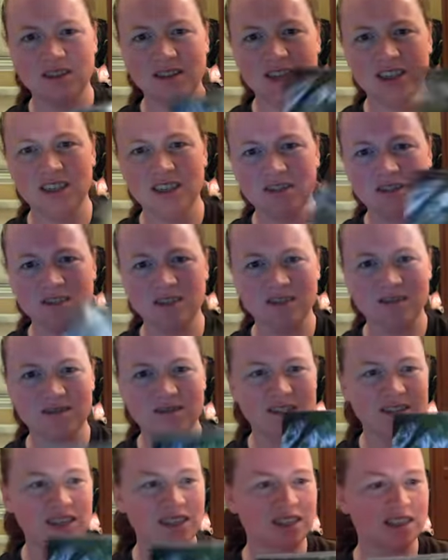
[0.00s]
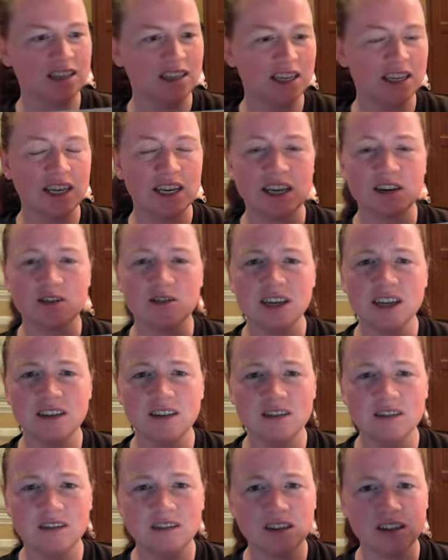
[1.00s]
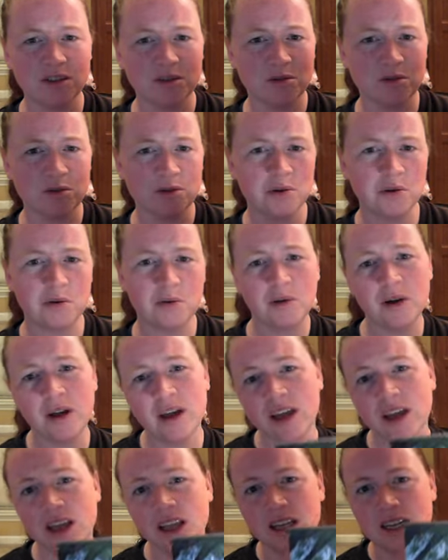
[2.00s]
you know, it's going to get crinkled and thrown away,